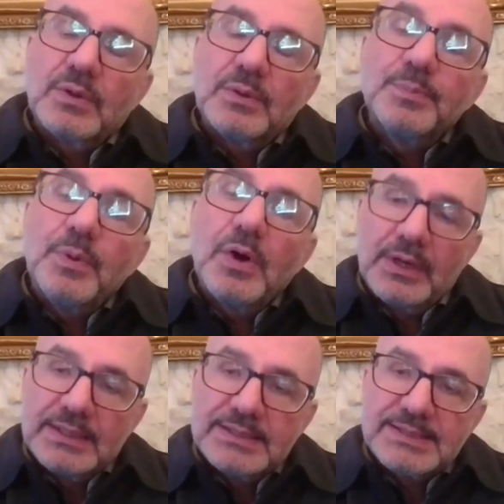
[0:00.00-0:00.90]

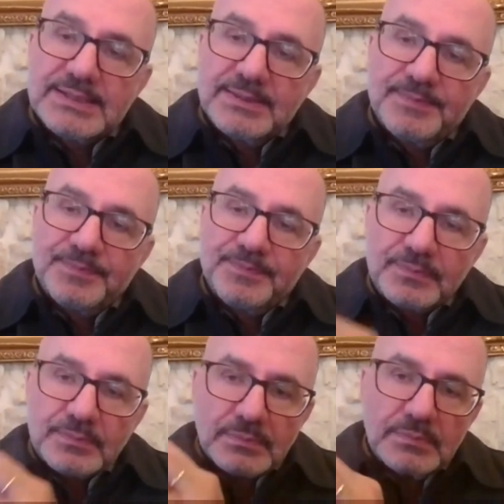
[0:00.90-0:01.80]
components
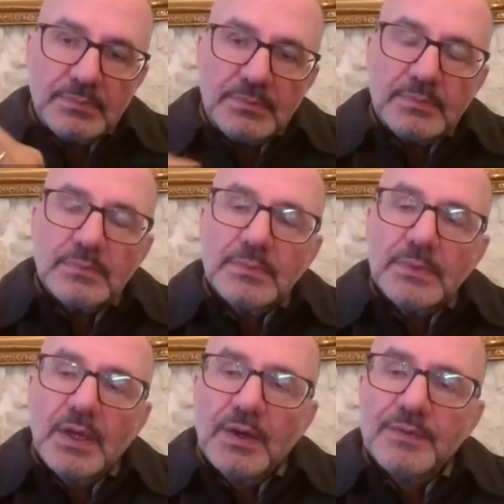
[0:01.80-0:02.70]

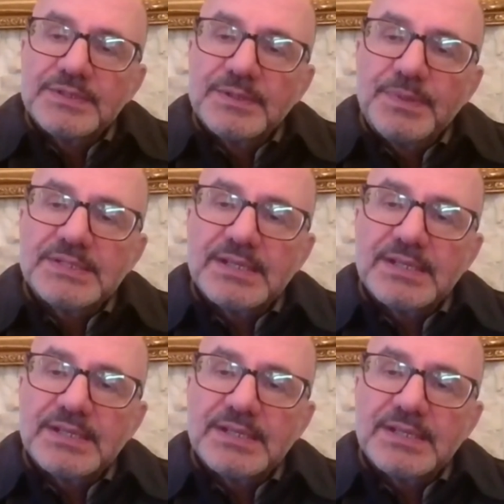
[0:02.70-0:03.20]
of the peace